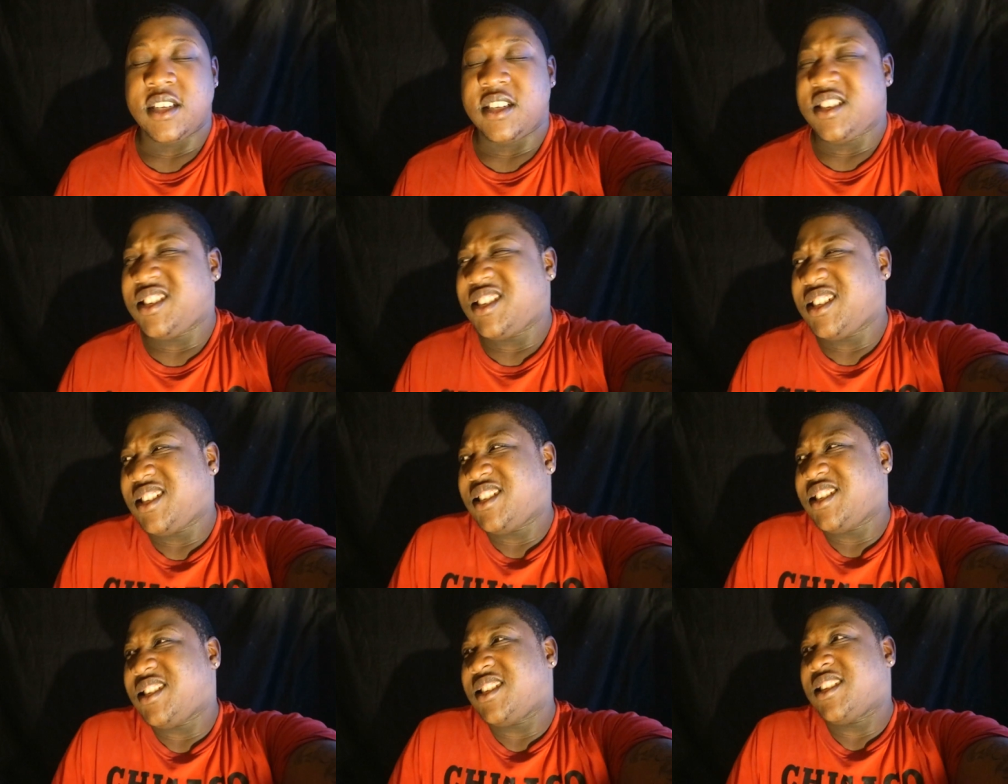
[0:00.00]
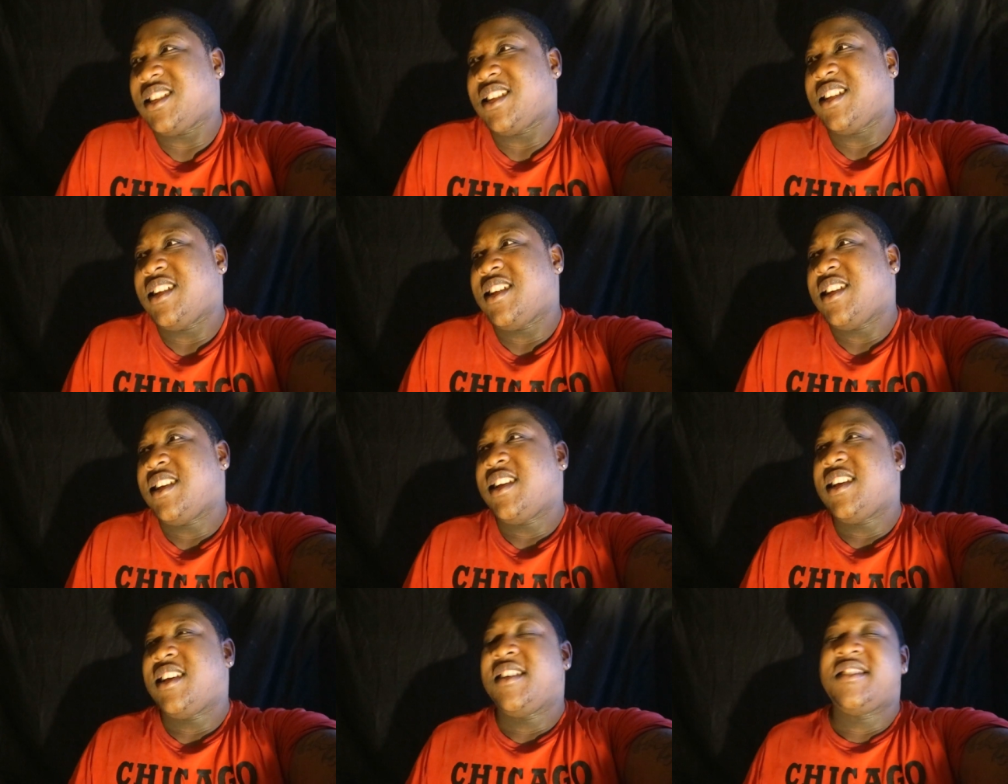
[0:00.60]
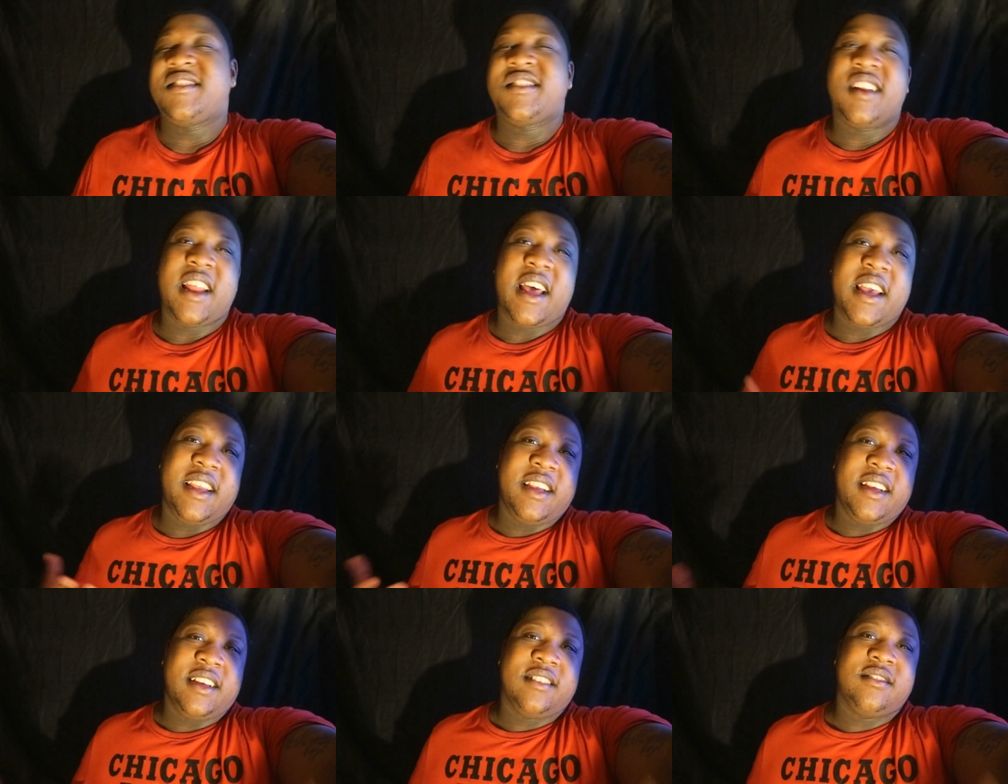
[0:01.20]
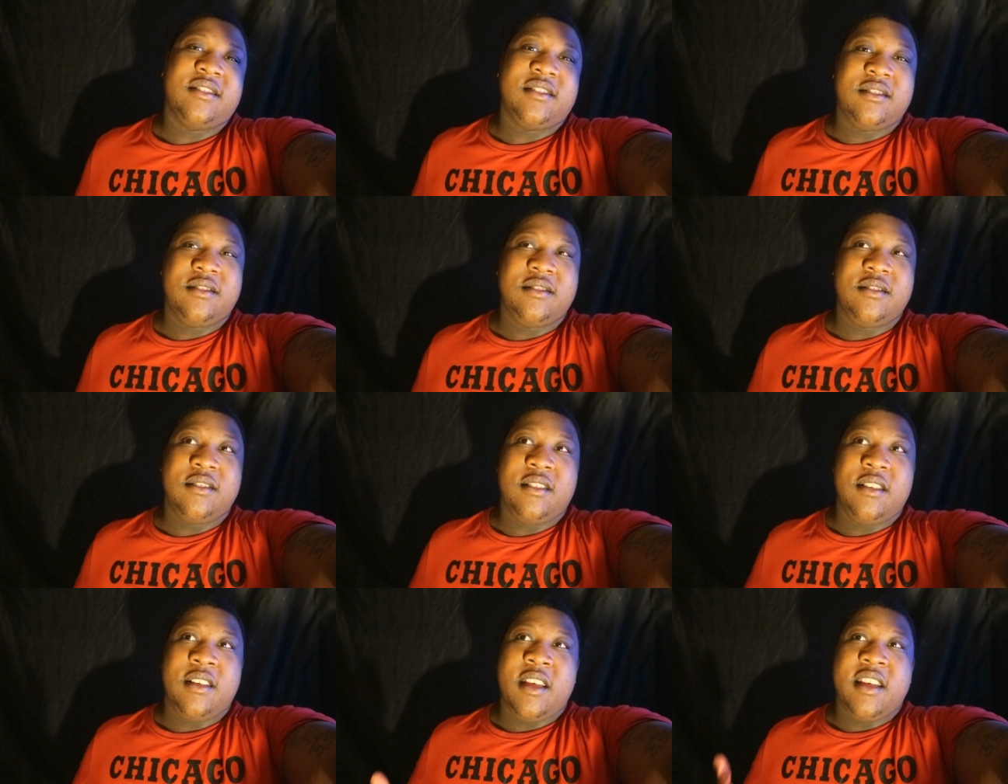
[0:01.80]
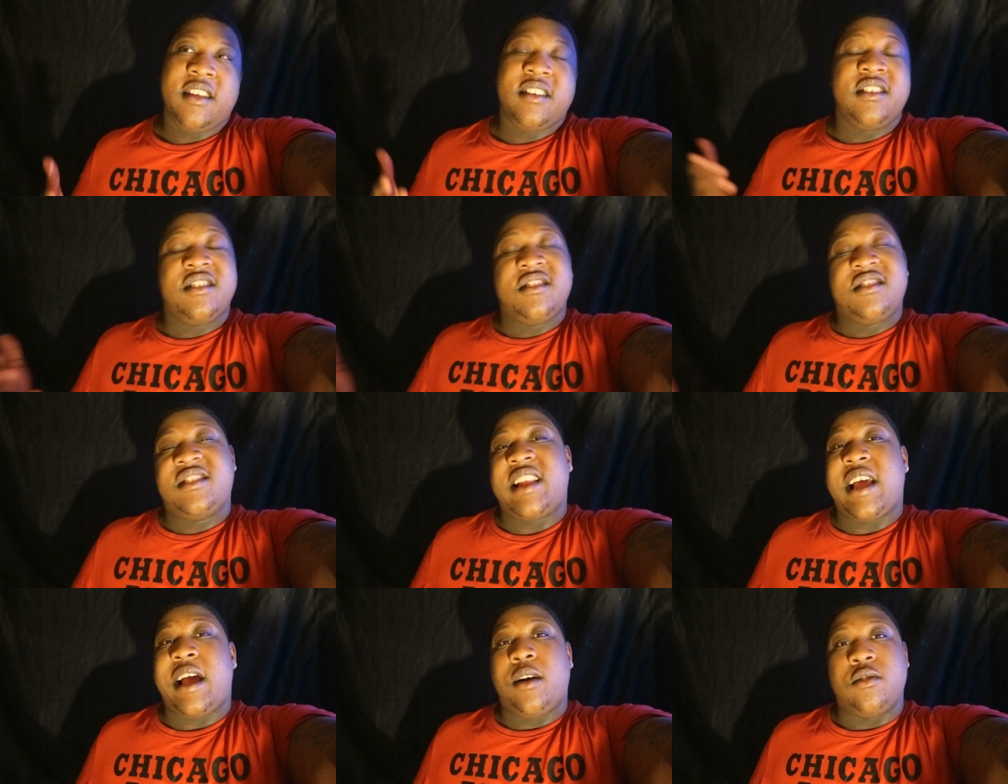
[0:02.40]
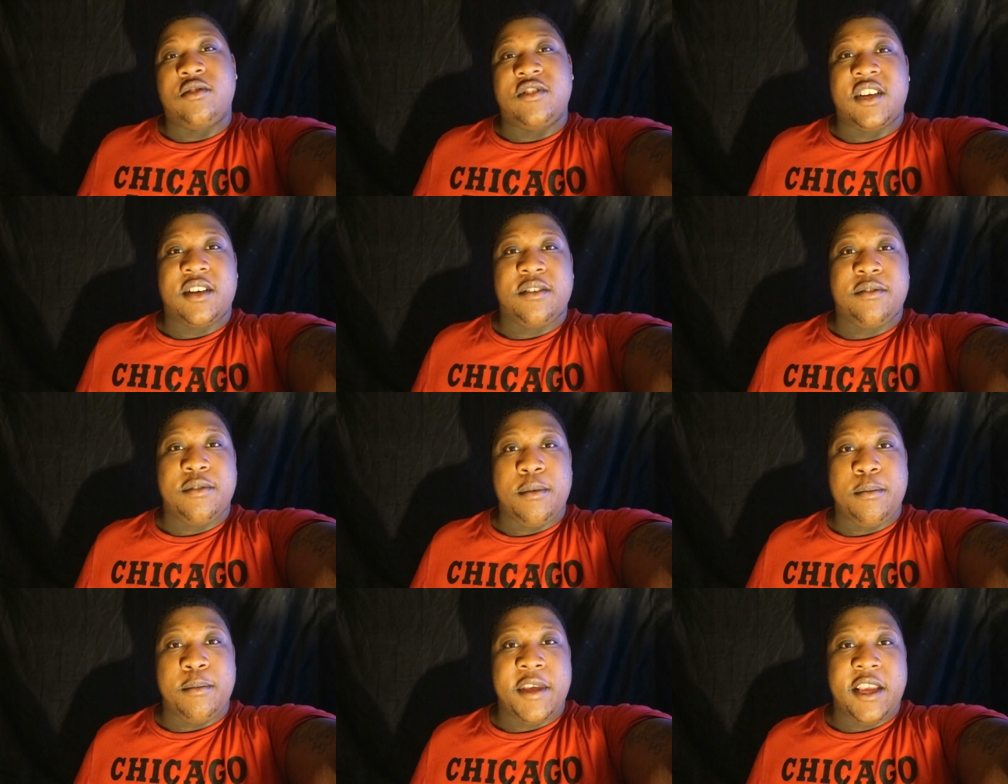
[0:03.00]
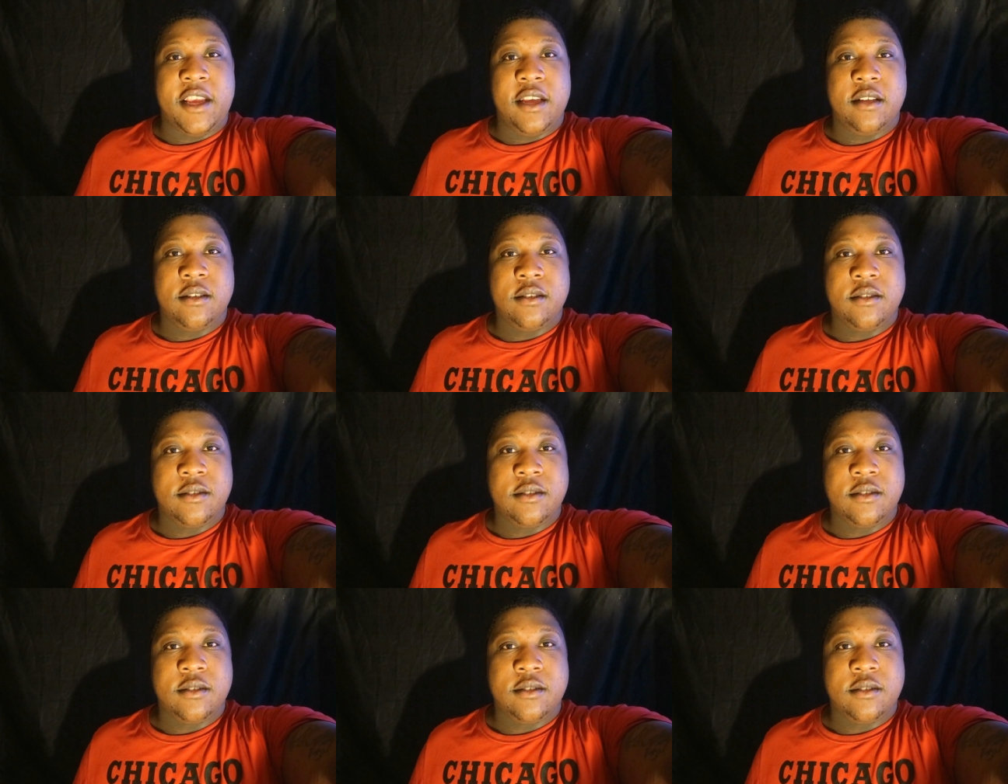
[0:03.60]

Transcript: It's, it's like nostalgic for me.